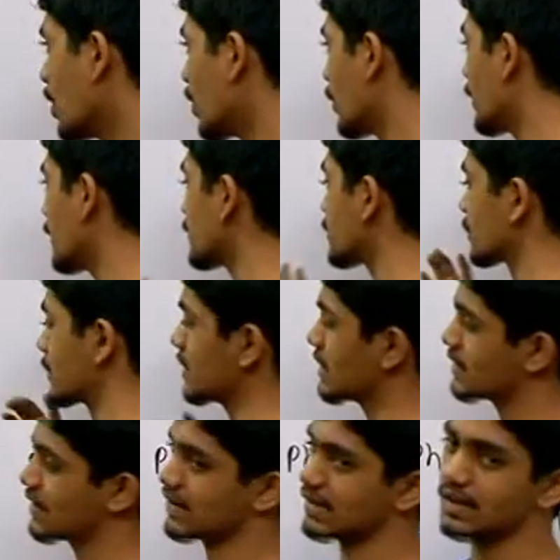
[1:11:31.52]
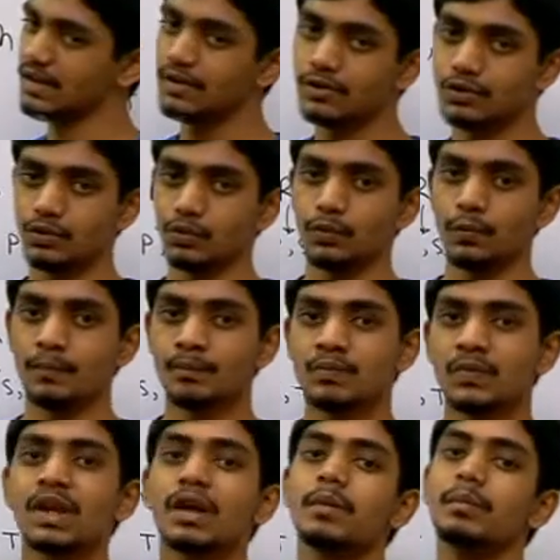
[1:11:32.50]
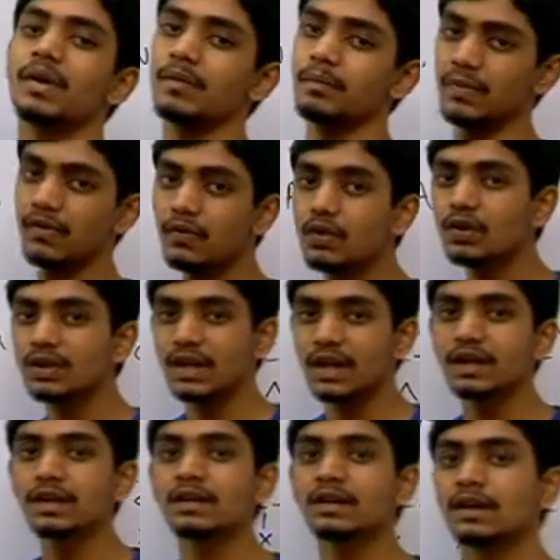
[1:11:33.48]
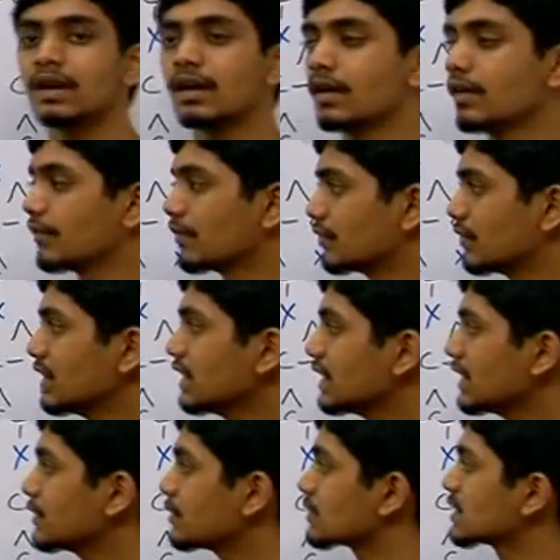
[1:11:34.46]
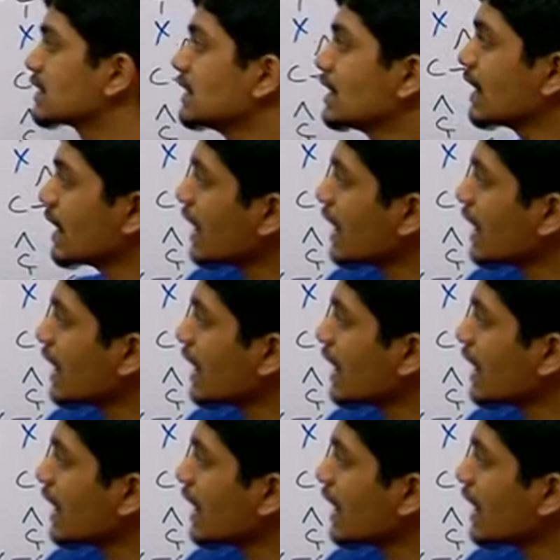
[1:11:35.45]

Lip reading: or towards SN2. But before that, we need to see